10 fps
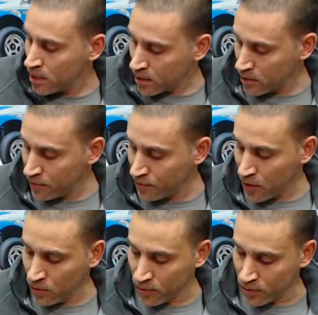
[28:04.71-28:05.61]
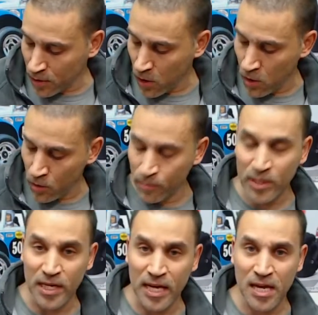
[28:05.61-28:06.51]
because if you don't coat them
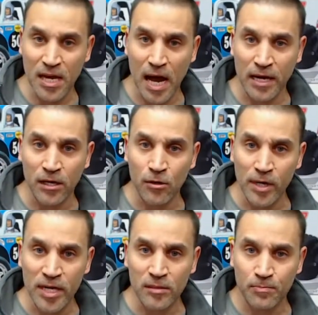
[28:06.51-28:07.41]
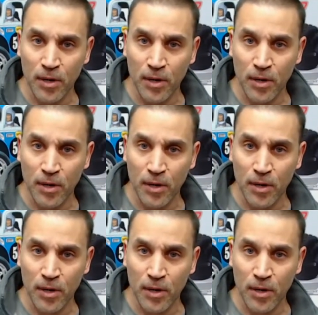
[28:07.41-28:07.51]
with any kind of grease